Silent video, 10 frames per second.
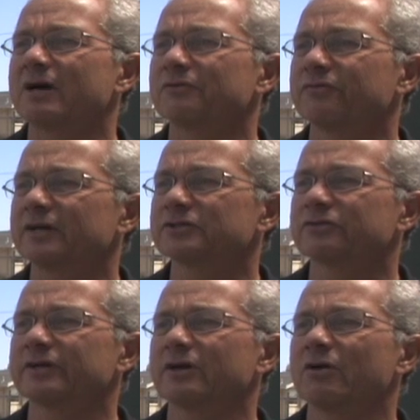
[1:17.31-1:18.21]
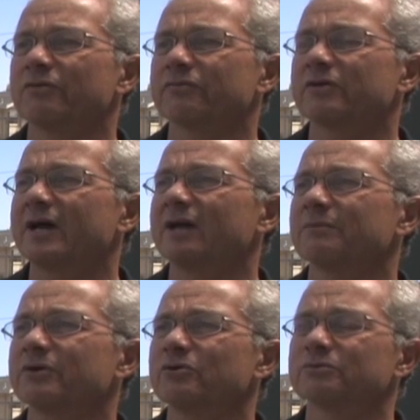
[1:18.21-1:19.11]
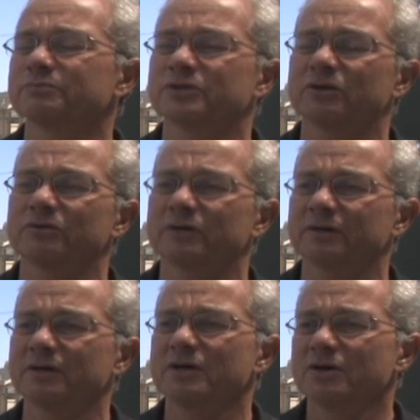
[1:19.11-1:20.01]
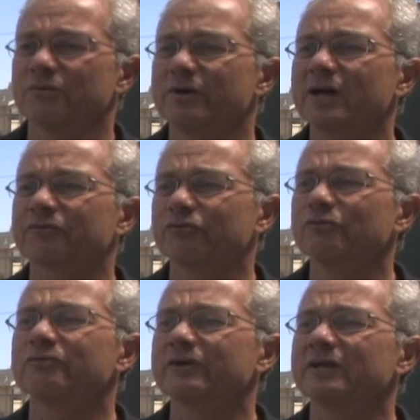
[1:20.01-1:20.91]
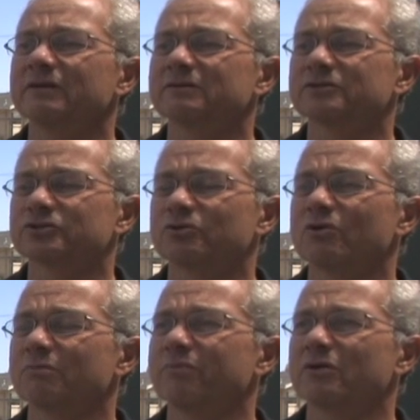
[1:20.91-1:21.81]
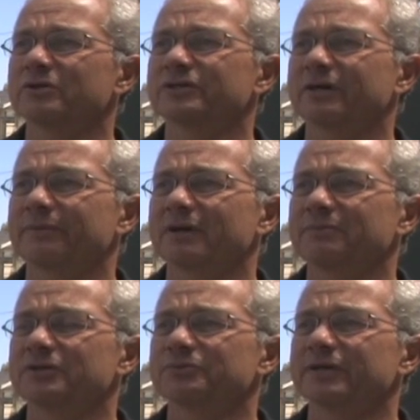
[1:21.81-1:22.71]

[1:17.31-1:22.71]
round victory over LMU. So we got two really strong opponents coming up this